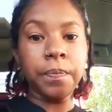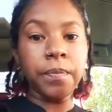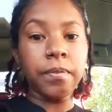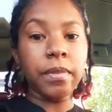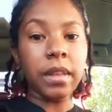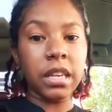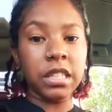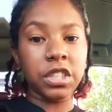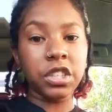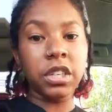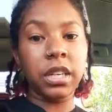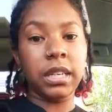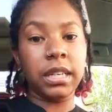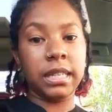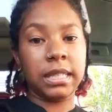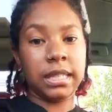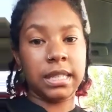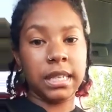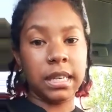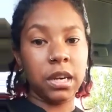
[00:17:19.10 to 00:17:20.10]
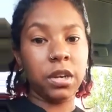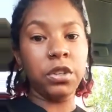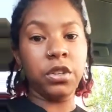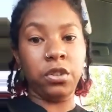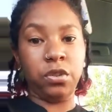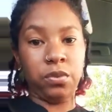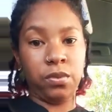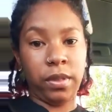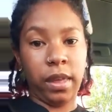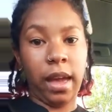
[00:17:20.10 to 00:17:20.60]
It's going to tell
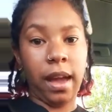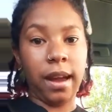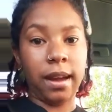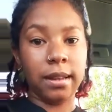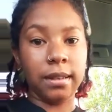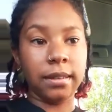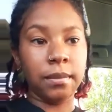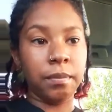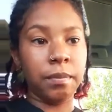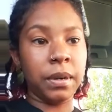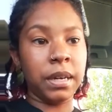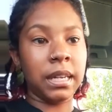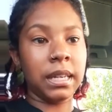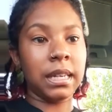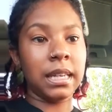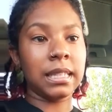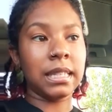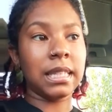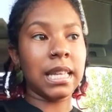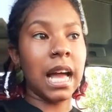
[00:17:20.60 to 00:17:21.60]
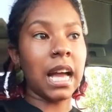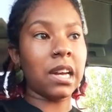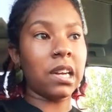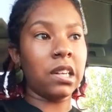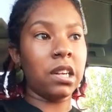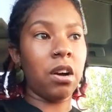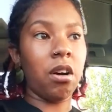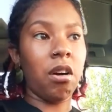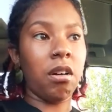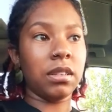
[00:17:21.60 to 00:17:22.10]
you that, but it's not going
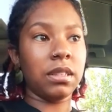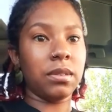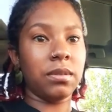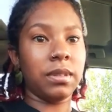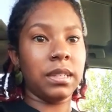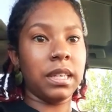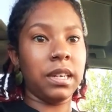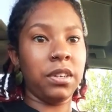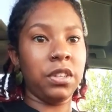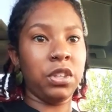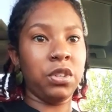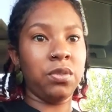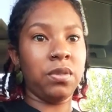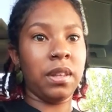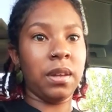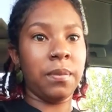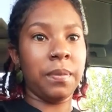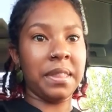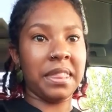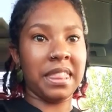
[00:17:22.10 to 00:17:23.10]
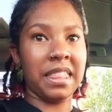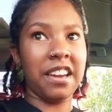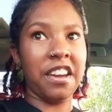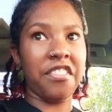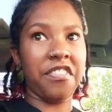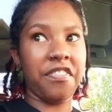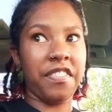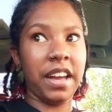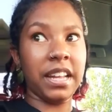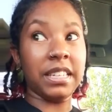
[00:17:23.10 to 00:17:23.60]
to also tell you that what the
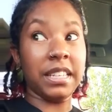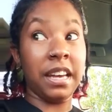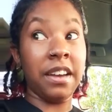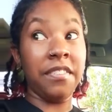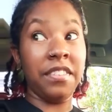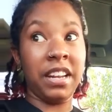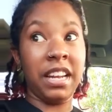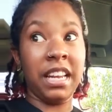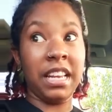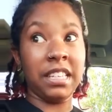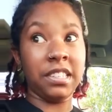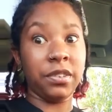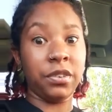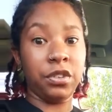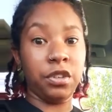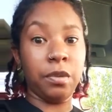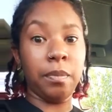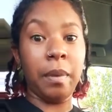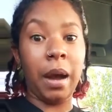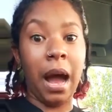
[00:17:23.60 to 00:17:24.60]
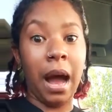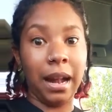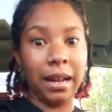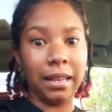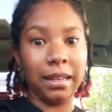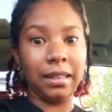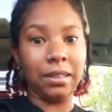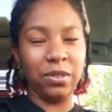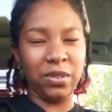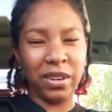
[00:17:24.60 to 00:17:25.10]
effect of it is on your
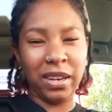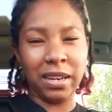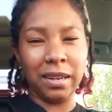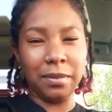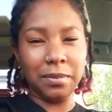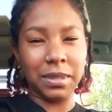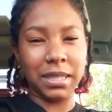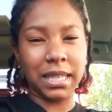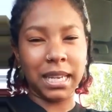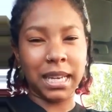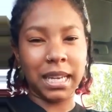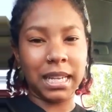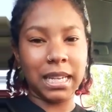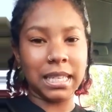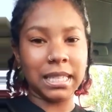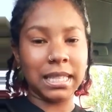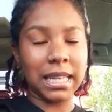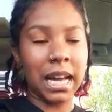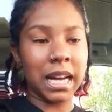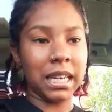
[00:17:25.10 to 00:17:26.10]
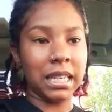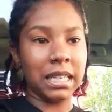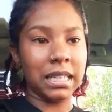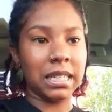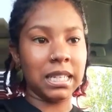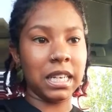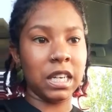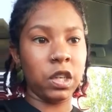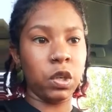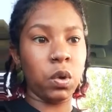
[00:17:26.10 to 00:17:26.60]
body. You get what I'm saying? It's not going to
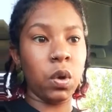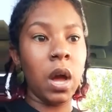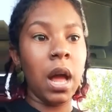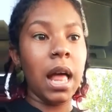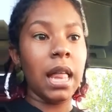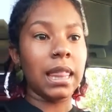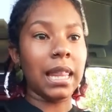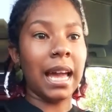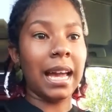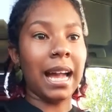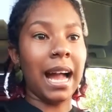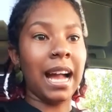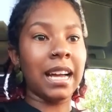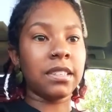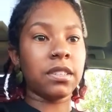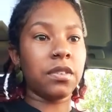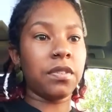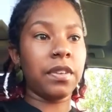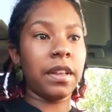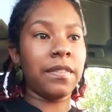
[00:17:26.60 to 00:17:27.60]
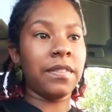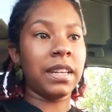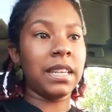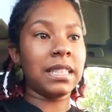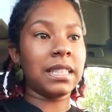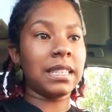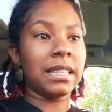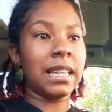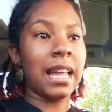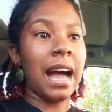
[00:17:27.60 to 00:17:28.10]
tell you, like, isoflavone
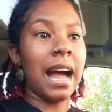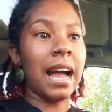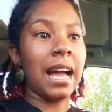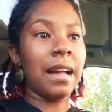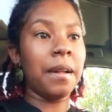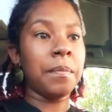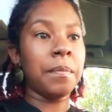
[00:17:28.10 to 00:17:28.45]
is not